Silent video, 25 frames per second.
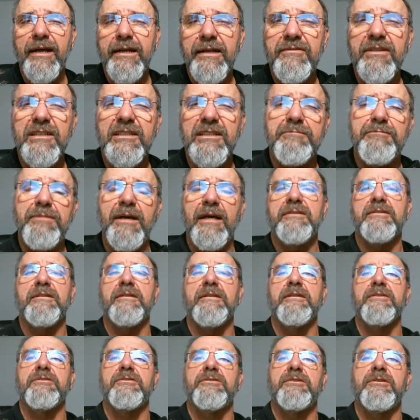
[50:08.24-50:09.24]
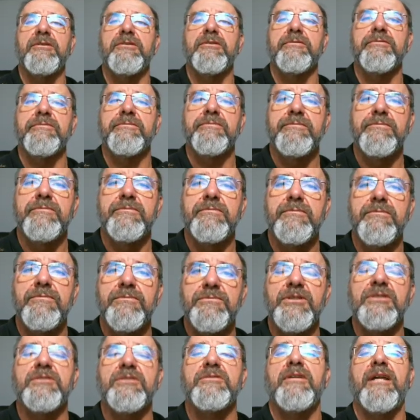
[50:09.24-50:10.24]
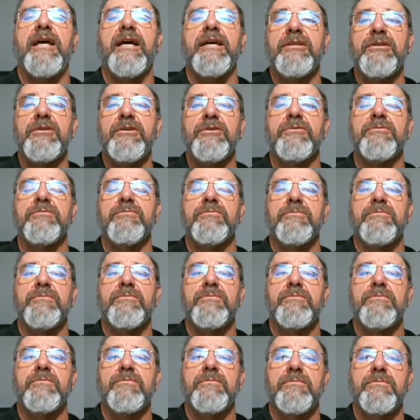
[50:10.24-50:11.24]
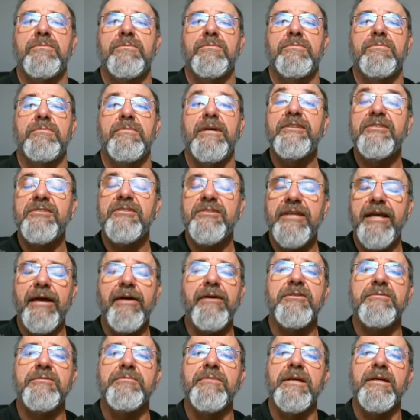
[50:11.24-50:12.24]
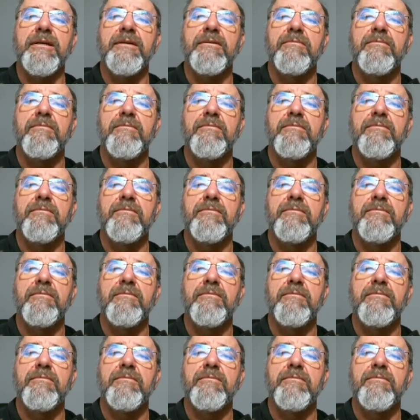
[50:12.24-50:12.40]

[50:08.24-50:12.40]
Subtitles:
of this pestilence too, just like you. It scares me.